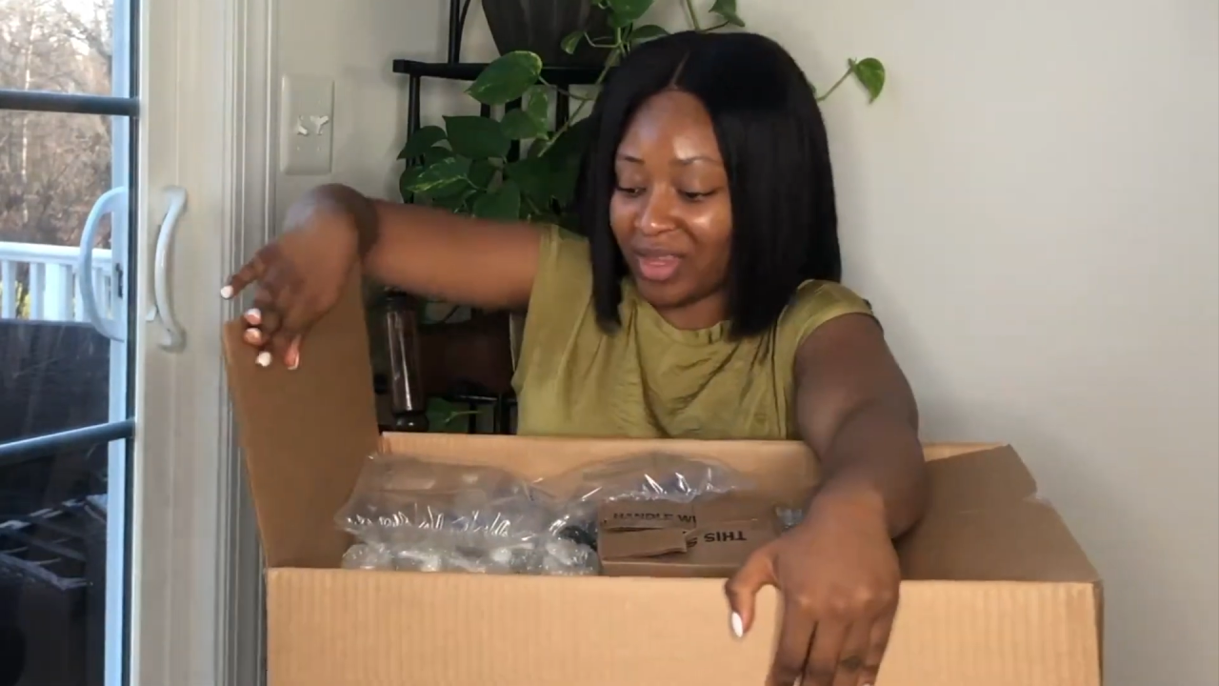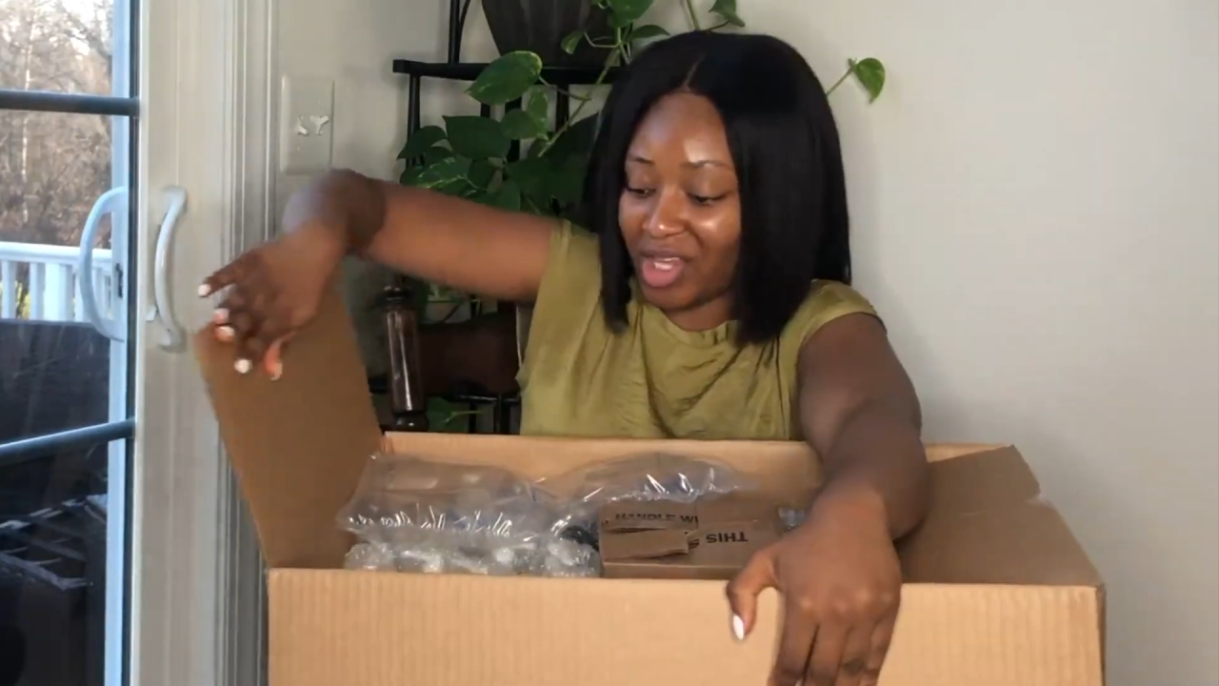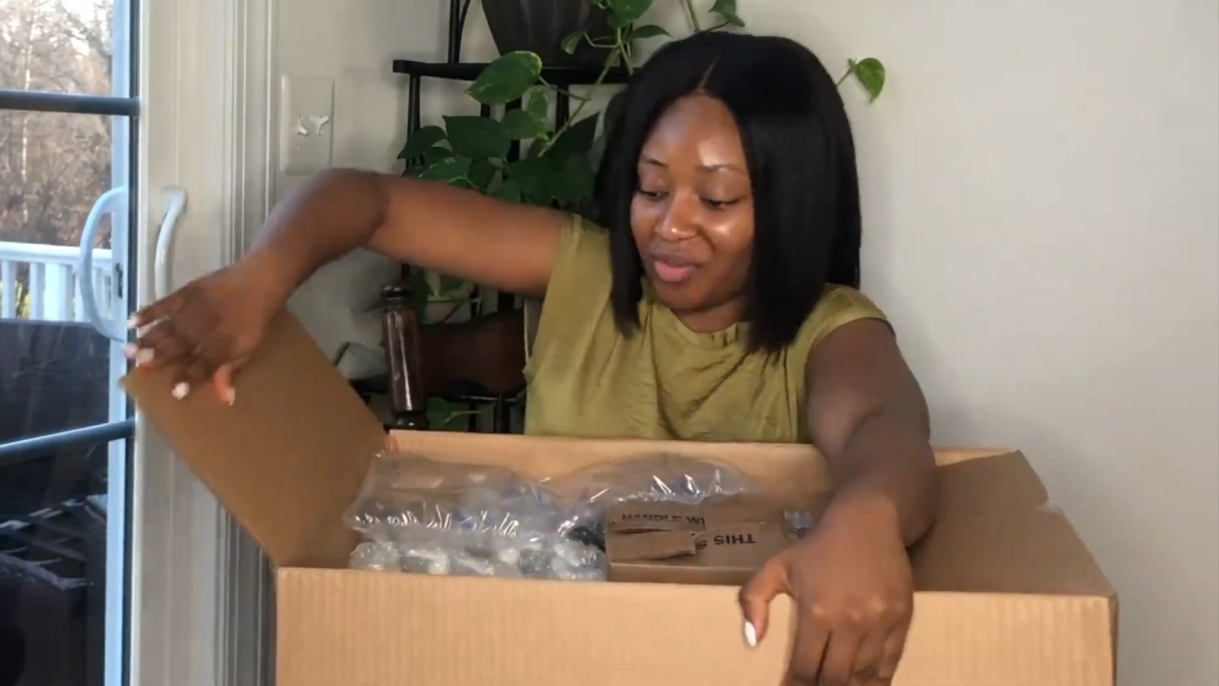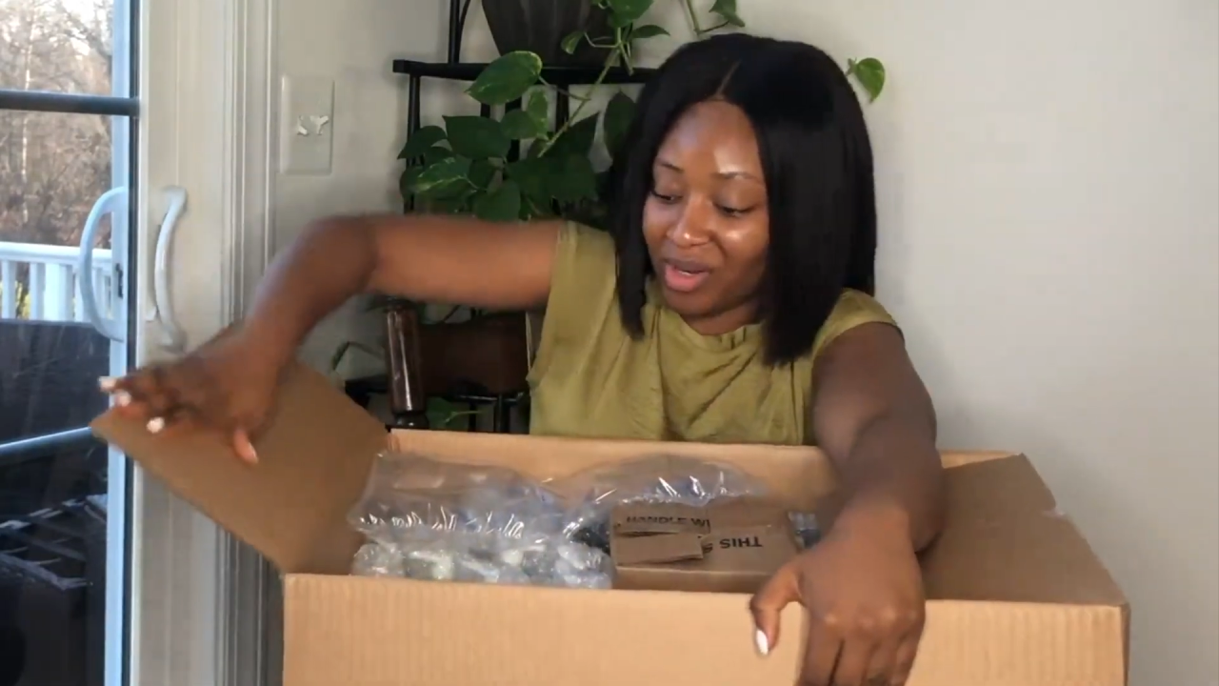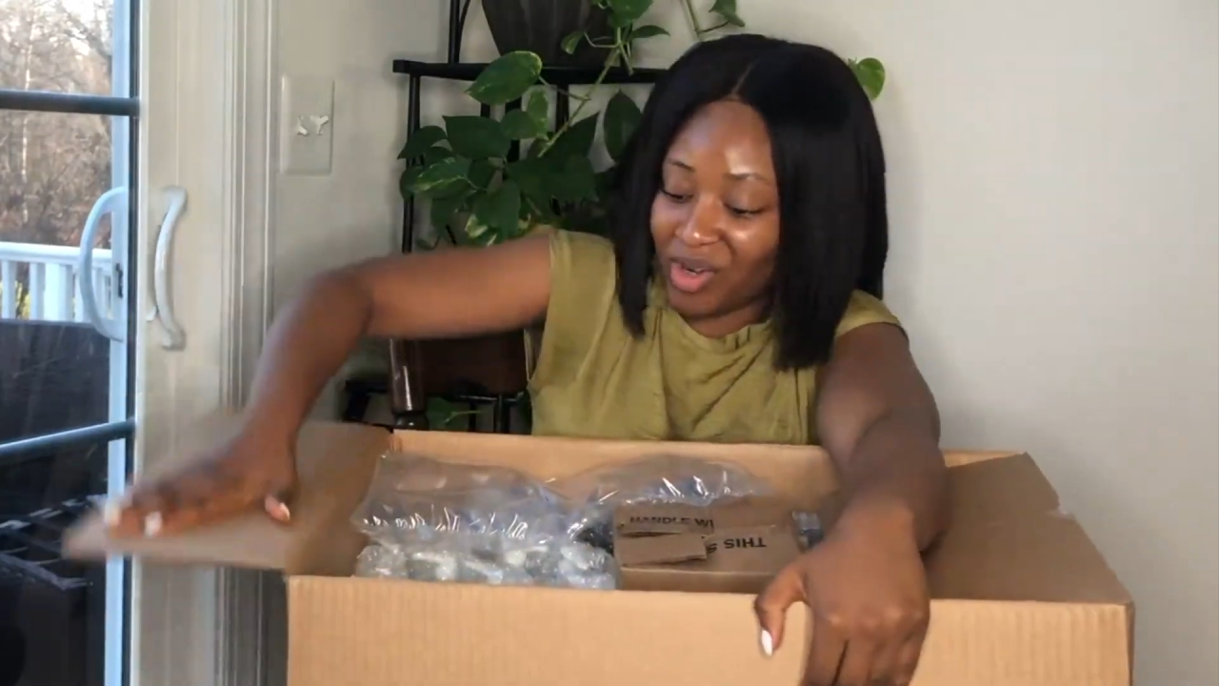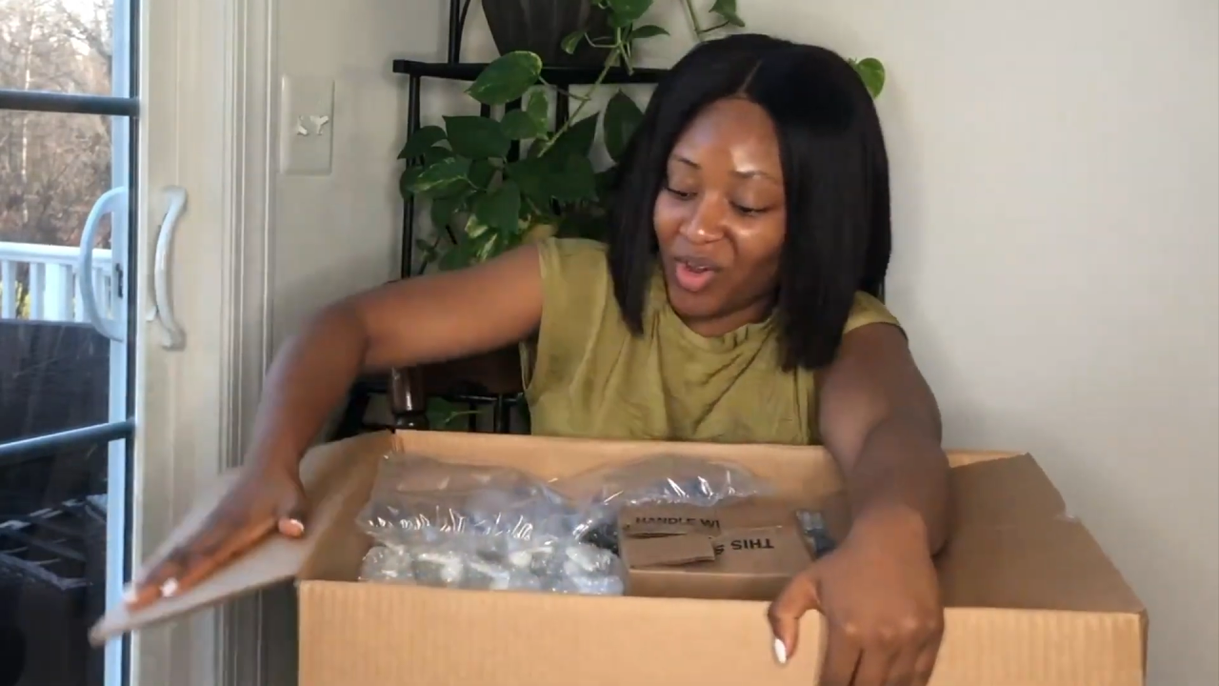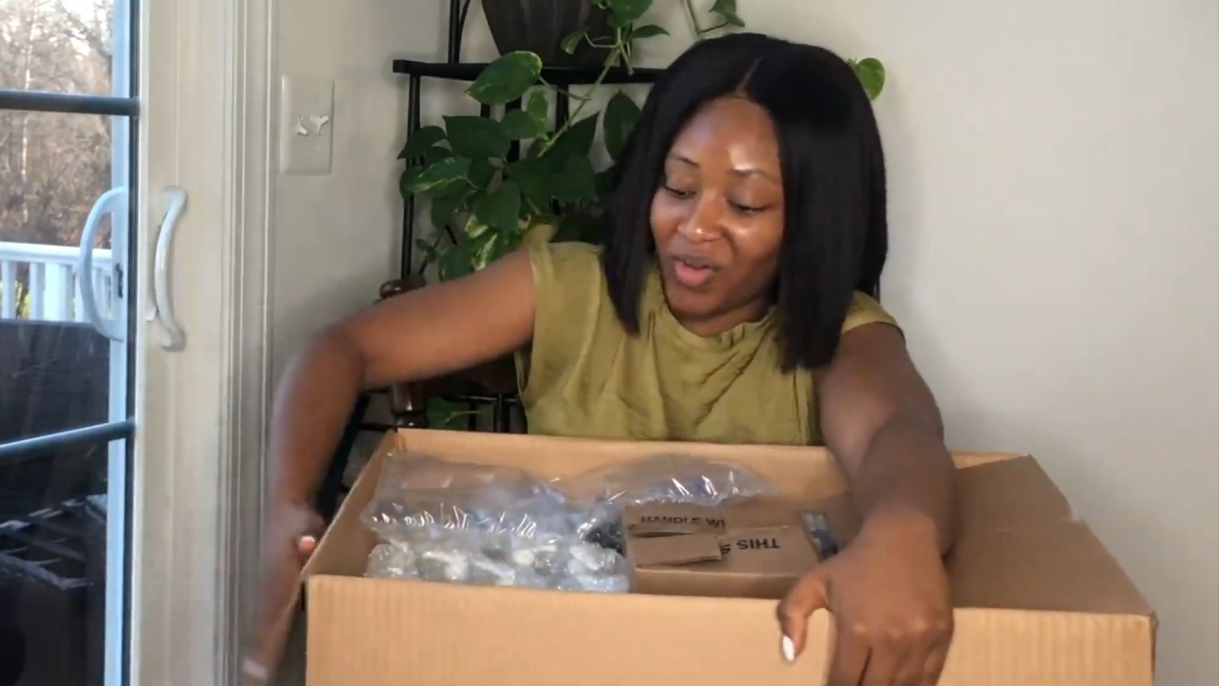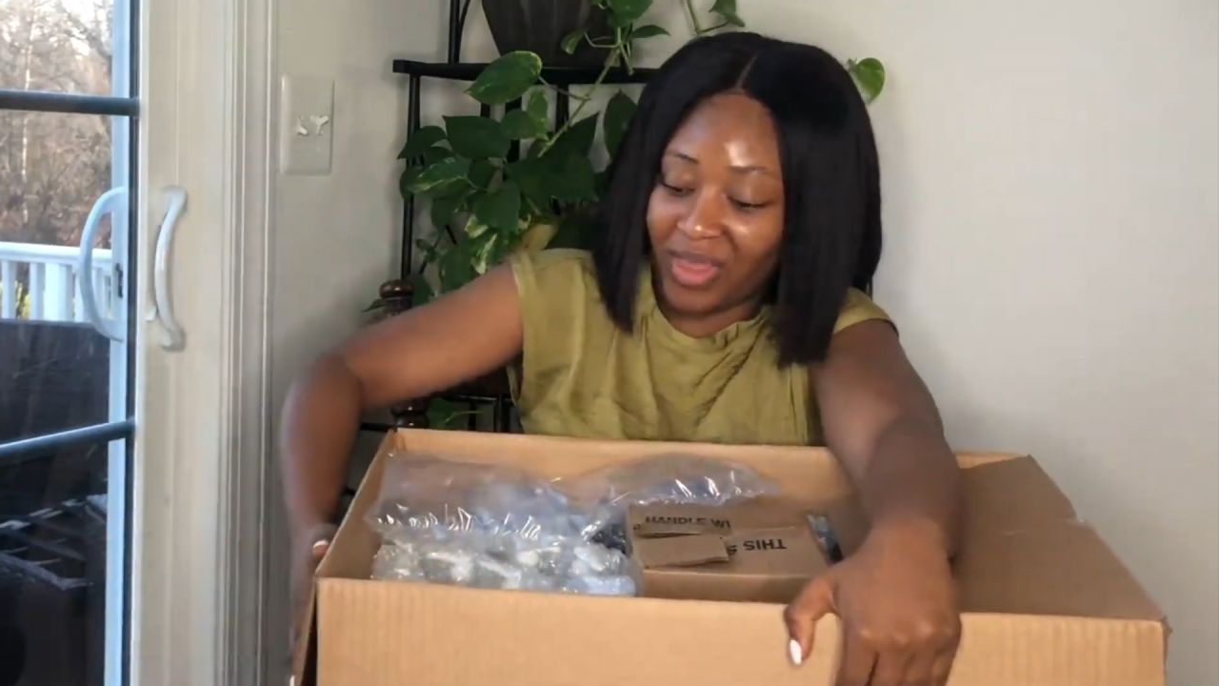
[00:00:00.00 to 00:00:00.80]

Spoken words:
then you would know